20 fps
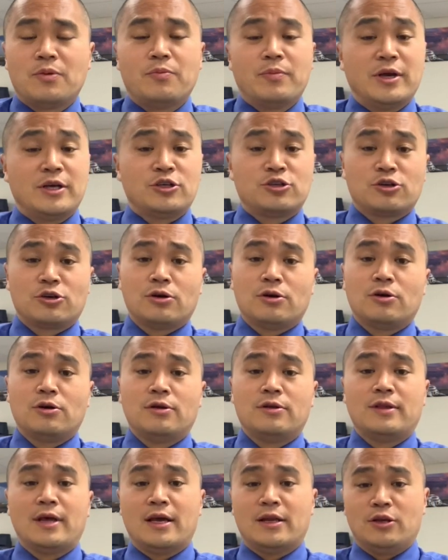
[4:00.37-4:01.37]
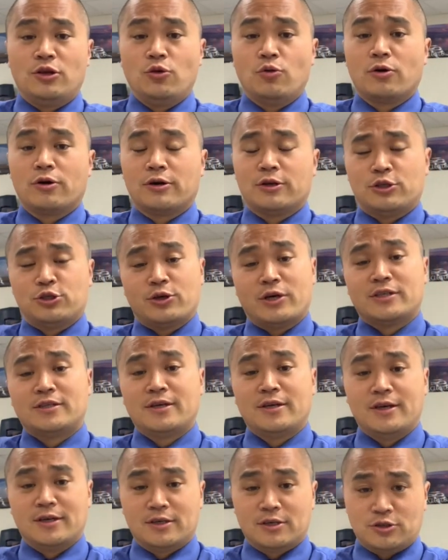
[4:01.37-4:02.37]
make sure that you are
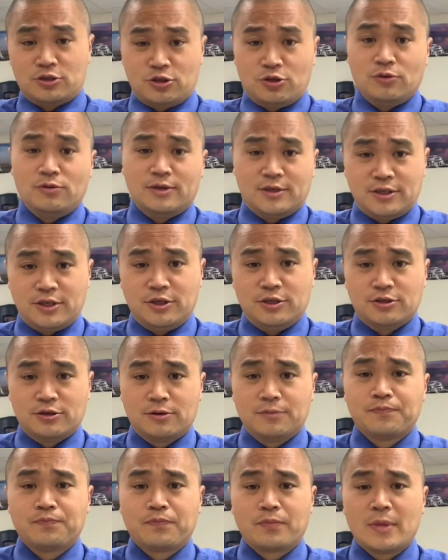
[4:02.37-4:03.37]
addressing it to the teacher.